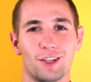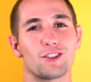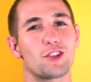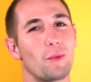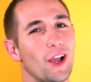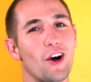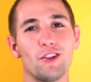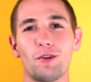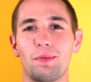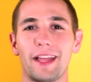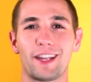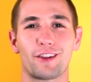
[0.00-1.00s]
So we all know
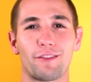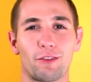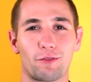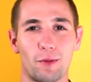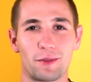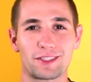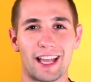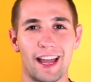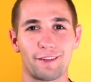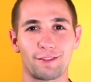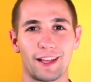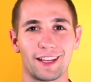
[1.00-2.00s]
Blake Griffin from those high
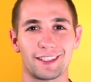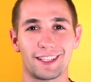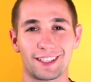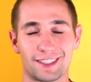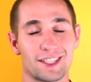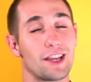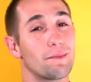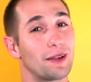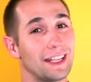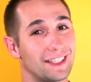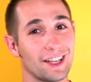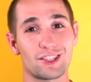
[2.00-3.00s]
flying dunks, but
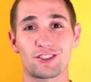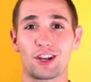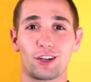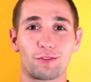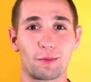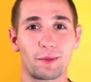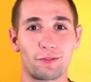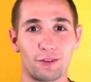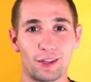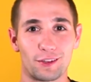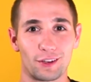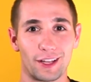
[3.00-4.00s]
he does struggle from the free
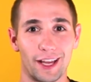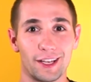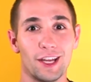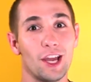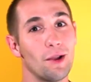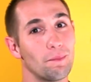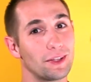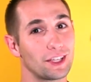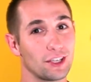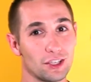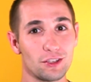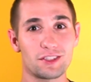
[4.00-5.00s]
throw line. But the
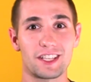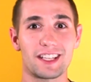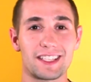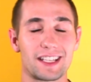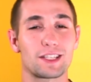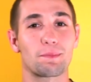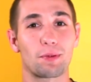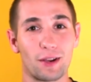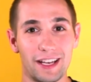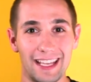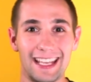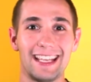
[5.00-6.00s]
good news is it's a
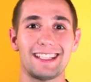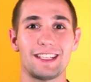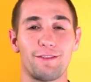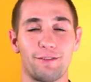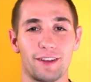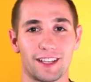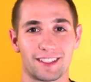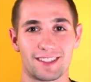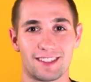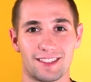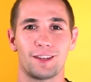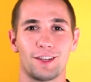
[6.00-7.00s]
pretty easy
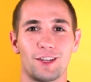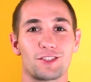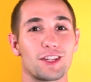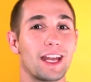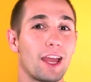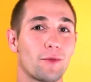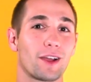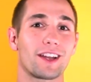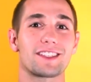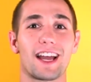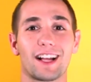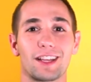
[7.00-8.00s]
fix. So today we're going to
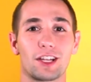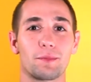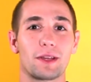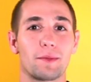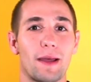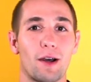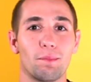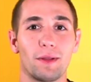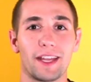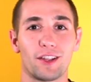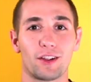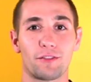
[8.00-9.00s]
talk a little bit about
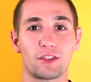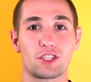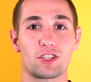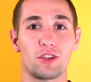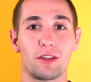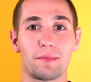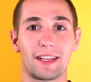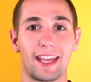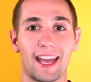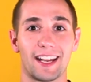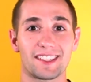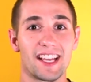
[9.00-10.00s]
Blake Griffin's shooting
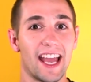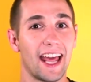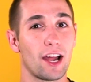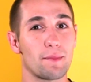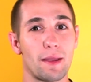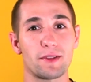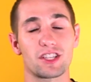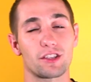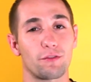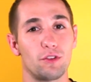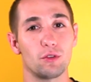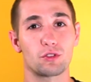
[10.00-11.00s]
mechanics and how maybe just a
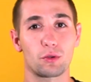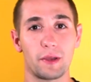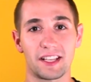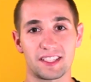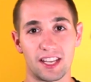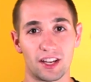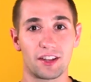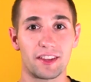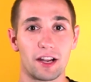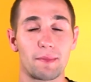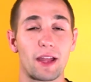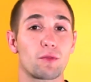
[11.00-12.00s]
few tweaks here and
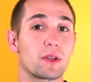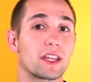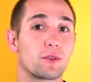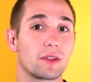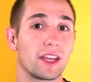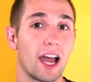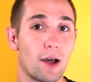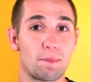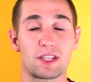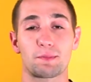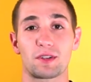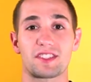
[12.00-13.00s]
there might really, really up
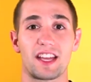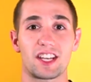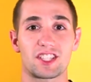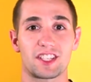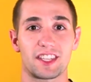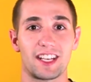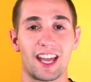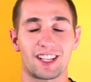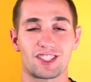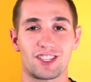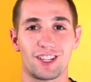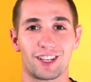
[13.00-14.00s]
this percentage in the
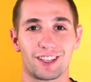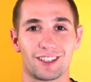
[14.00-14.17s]
next year.